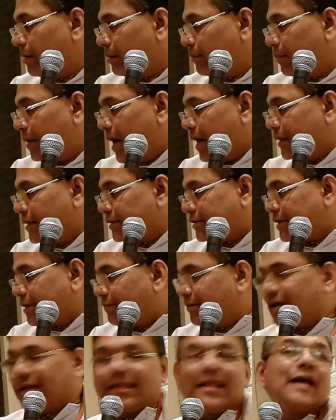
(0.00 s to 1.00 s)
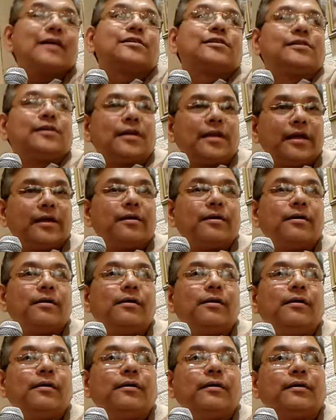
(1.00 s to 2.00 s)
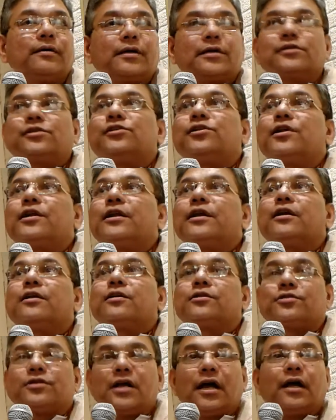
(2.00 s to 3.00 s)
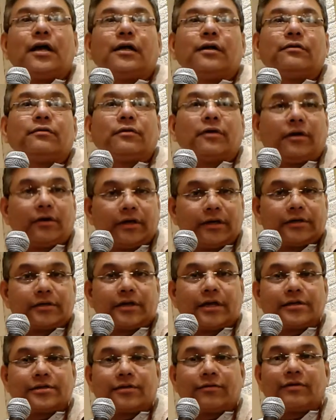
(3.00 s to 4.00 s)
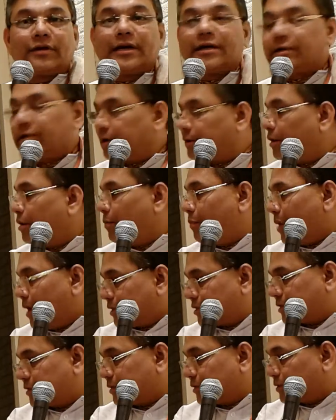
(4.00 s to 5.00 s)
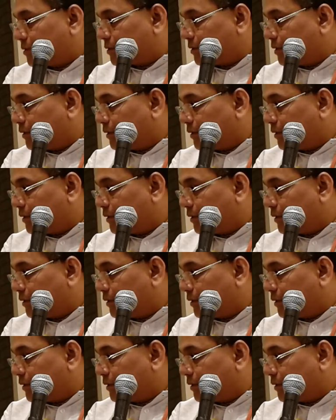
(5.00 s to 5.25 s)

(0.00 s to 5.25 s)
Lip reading: Pada Sevan Adasyare, considering Krishna as our eternal master.